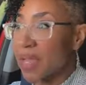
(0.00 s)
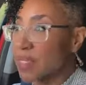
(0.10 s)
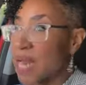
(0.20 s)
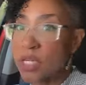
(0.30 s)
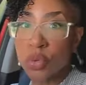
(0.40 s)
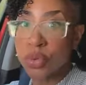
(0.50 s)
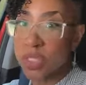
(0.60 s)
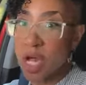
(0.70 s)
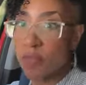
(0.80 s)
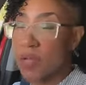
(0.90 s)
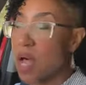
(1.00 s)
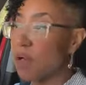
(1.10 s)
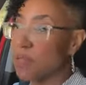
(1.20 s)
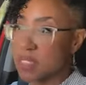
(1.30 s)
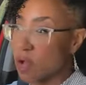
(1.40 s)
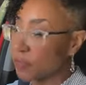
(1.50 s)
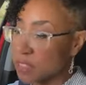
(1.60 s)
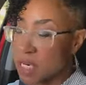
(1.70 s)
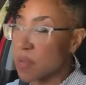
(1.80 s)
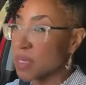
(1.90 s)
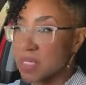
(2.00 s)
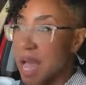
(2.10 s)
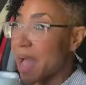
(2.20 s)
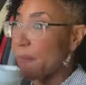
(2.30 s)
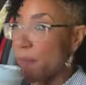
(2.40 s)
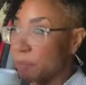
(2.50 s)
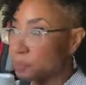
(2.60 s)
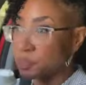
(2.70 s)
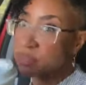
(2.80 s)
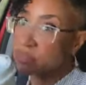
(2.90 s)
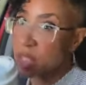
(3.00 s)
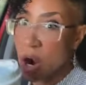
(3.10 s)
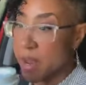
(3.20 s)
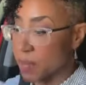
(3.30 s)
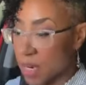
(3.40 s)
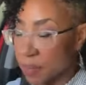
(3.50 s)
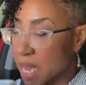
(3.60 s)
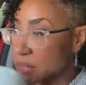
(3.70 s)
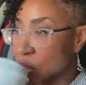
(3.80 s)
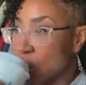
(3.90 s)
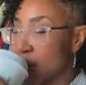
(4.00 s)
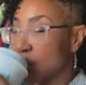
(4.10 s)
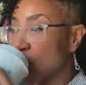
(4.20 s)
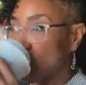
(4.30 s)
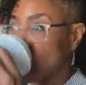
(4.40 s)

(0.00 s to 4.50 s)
That's not true self love and self esteem. It's not. Sorry, but I'm not sorry.